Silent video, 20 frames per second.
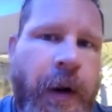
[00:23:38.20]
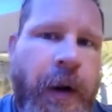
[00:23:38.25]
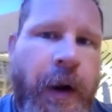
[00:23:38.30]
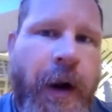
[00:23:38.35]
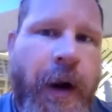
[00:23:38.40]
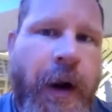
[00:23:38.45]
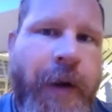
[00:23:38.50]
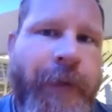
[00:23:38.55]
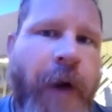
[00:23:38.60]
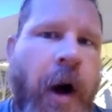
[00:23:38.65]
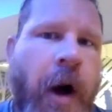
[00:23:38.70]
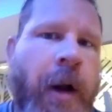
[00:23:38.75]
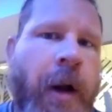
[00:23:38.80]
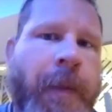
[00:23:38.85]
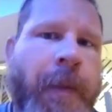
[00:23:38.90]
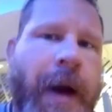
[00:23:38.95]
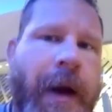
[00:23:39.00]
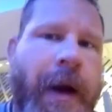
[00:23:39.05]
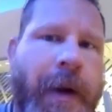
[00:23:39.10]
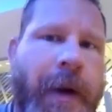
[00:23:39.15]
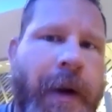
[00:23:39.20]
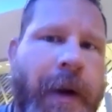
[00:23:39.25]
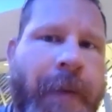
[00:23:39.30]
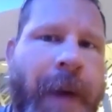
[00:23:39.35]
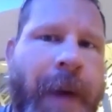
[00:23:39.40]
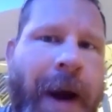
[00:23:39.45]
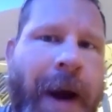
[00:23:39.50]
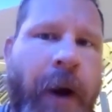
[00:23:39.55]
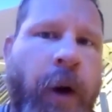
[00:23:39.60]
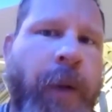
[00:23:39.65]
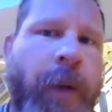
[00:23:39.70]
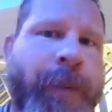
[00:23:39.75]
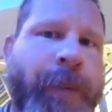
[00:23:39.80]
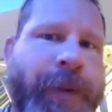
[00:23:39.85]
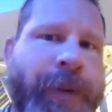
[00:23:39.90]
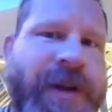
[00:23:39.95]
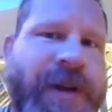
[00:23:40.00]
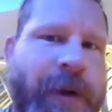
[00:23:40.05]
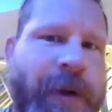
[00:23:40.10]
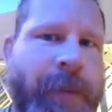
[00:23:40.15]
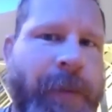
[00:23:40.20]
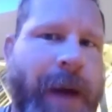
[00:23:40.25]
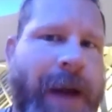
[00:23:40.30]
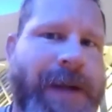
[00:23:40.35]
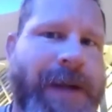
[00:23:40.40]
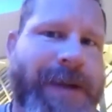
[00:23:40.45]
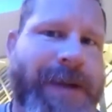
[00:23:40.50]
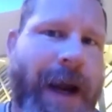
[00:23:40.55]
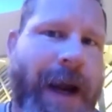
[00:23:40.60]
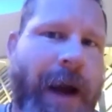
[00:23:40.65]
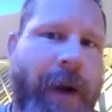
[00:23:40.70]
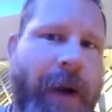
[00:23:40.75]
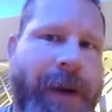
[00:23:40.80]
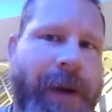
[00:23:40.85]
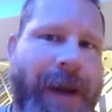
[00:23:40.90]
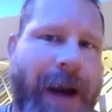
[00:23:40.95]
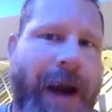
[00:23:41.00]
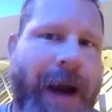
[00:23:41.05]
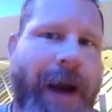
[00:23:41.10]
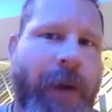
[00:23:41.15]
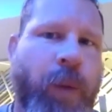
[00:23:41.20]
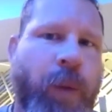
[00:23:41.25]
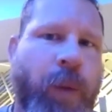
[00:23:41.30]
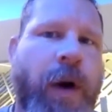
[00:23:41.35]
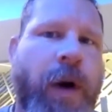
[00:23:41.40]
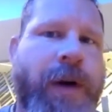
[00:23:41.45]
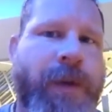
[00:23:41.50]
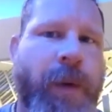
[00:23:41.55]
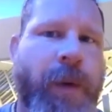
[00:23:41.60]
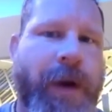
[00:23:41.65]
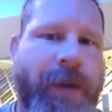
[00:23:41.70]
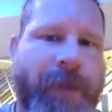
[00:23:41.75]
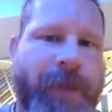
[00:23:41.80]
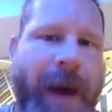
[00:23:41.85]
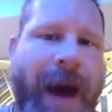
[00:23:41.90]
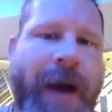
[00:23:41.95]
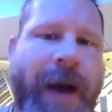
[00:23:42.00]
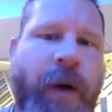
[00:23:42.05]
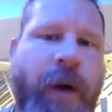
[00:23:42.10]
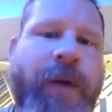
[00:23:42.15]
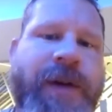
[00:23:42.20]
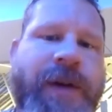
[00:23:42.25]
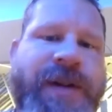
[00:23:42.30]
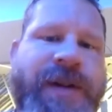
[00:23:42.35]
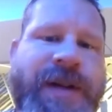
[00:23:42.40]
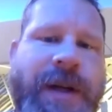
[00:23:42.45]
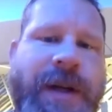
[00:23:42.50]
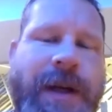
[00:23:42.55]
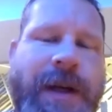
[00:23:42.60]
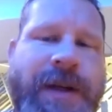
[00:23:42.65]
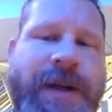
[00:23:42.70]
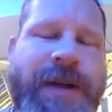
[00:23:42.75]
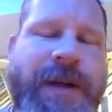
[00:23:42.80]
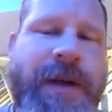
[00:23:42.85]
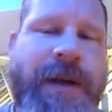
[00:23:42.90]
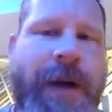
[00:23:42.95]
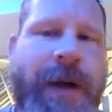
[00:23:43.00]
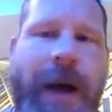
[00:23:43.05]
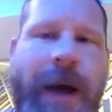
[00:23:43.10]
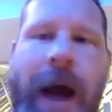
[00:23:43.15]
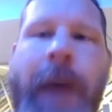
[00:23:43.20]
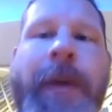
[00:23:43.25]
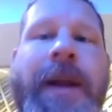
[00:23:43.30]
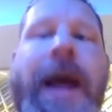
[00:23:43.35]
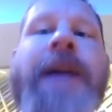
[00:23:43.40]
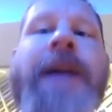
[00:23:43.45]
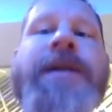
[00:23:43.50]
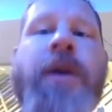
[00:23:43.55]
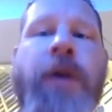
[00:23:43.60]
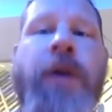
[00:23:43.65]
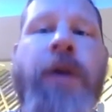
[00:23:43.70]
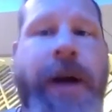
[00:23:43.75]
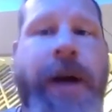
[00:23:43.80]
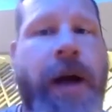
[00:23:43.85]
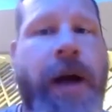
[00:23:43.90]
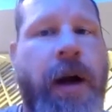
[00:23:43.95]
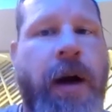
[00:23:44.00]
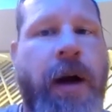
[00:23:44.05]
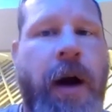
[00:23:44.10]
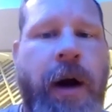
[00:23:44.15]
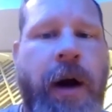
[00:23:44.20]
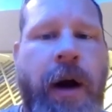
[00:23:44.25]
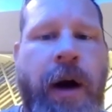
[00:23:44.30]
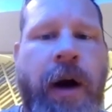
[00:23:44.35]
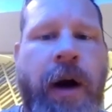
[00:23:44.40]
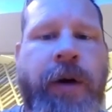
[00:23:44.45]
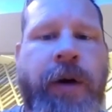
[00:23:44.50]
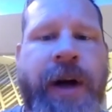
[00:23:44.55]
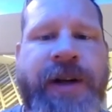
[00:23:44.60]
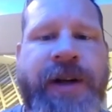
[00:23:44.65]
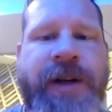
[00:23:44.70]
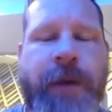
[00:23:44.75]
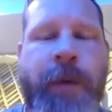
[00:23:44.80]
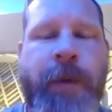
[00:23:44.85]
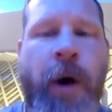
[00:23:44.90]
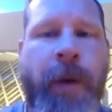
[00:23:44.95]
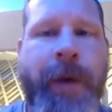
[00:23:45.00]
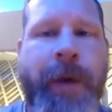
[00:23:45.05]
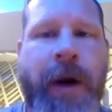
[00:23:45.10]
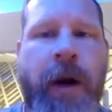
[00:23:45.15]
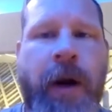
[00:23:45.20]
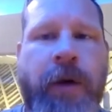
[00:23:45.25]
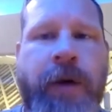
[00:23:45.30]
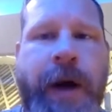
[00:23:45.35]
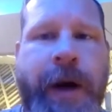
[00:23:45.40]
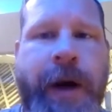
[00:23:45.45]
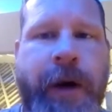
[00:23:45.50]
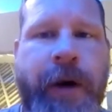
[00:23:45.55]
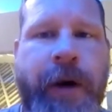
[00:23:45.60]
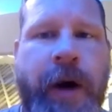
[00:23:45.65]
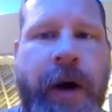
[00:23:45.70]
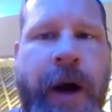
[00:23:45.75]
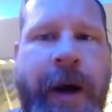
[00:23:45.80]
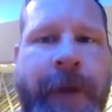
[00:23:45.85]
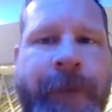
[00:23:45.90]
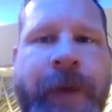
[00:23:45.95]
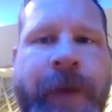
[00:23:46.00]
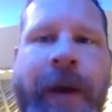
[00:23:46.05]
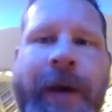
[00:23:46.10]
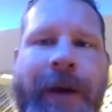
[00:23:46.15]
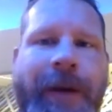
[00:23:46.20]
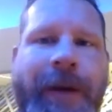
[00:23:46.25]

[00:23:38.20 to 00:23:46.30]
of all of my old platoon mates that I that I have worked with back overseas I mean, that's already wow. a, a heart wrenching moment already, right? Oh,